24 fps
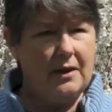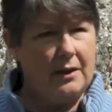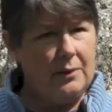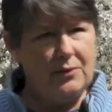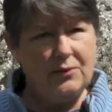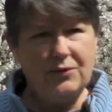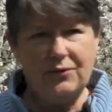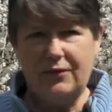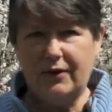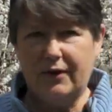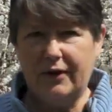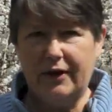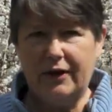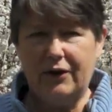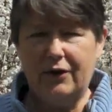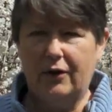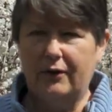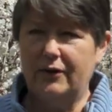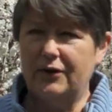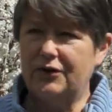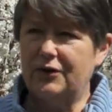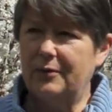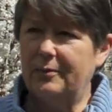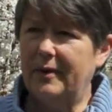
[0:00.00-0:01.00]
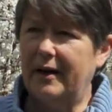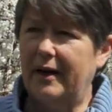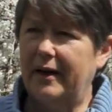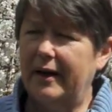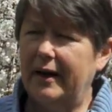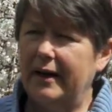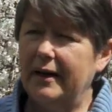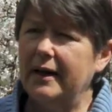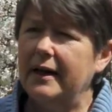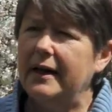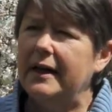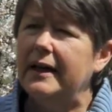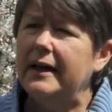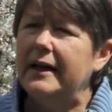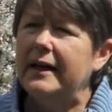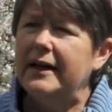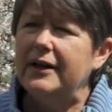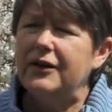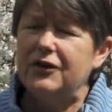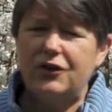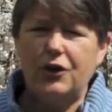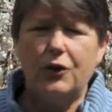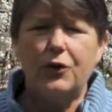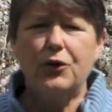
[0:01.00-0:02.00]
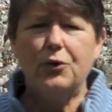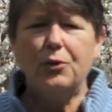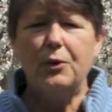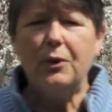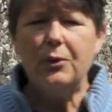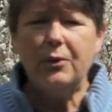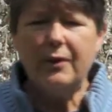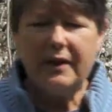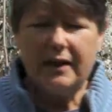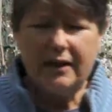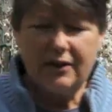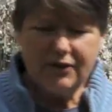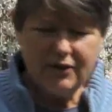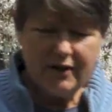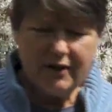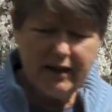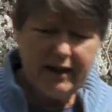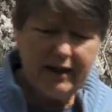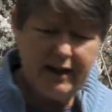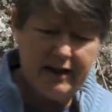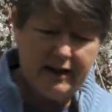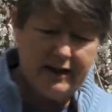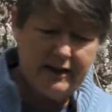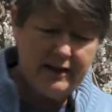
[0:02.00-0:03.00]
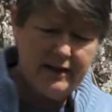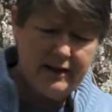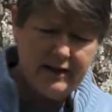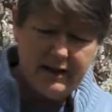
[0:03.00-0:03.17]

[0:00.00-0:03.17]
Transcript: He was very nervous about it. So 3 weeks ahead,